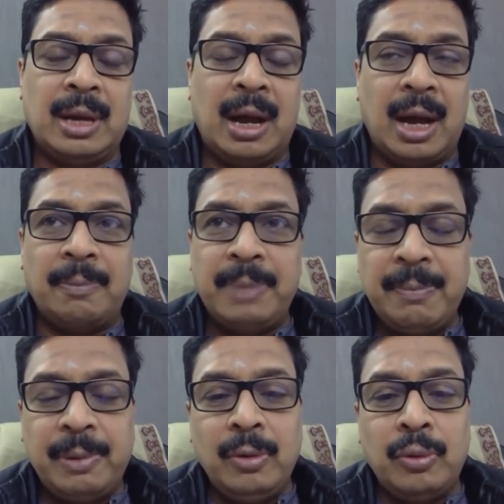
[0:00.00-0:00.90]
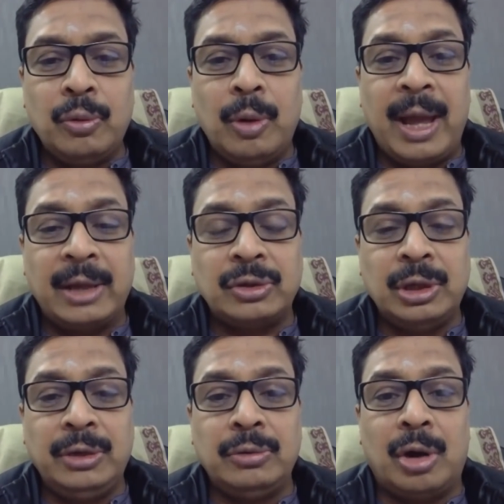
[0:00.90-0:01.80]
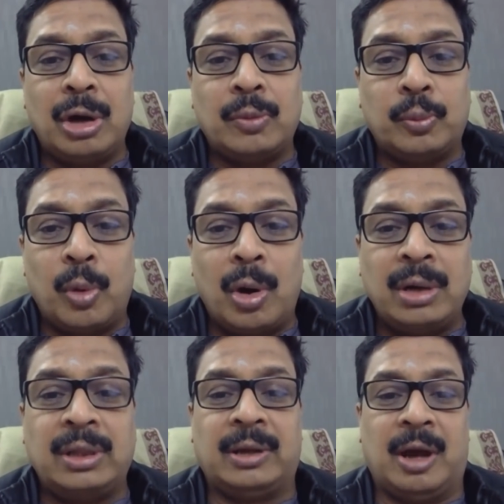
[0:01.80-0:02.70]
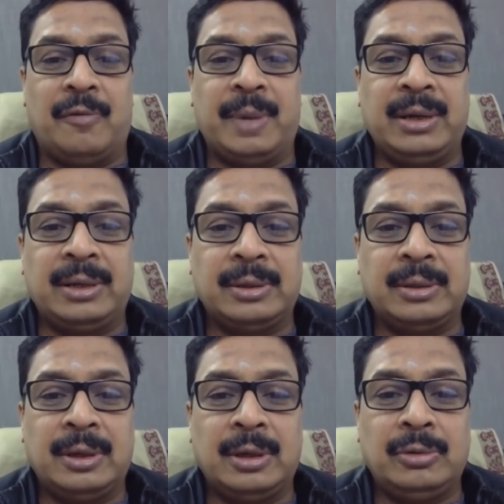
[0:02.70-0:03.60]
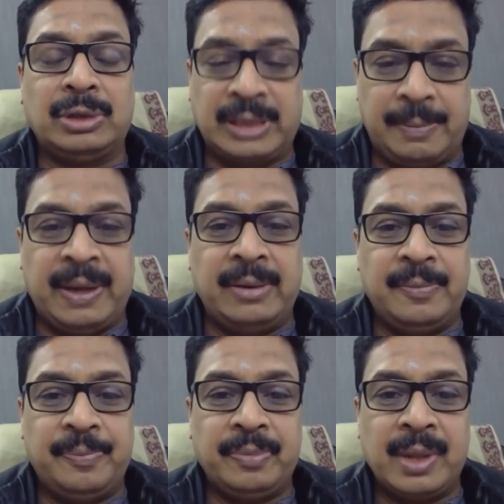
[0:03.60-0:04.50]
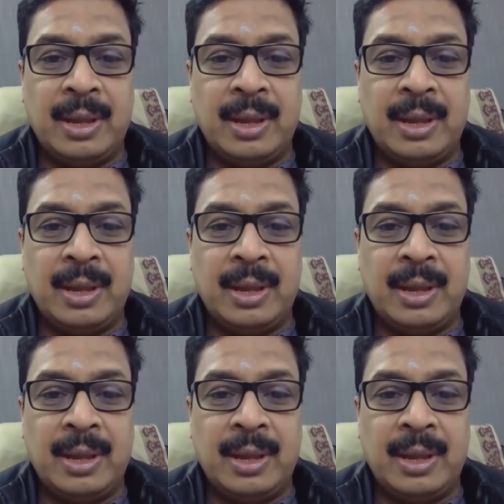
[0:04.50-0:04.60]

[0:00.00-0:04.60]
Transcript: are people who actually do not want the government to step in.